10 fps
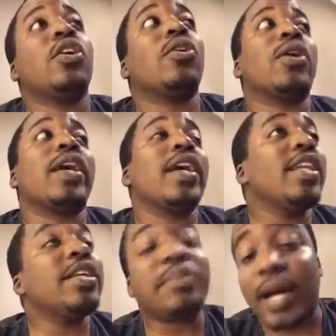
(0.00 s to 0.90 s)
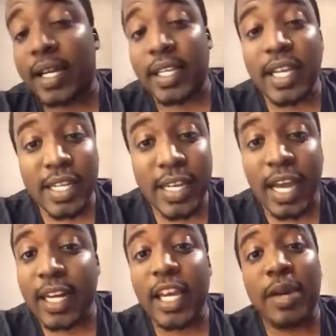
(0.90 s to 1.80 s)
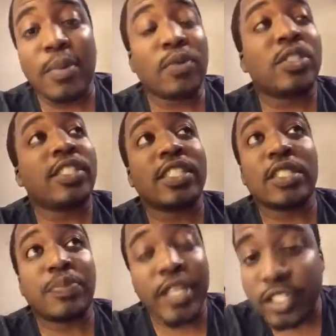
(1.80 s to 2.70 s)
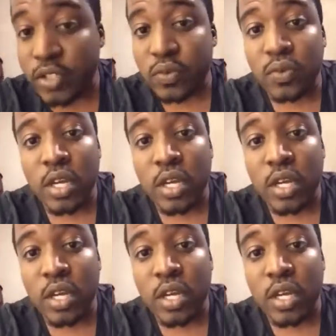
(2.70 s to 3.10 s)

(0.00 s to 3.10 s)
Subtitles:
or anybody any kind of ammo to suspend you.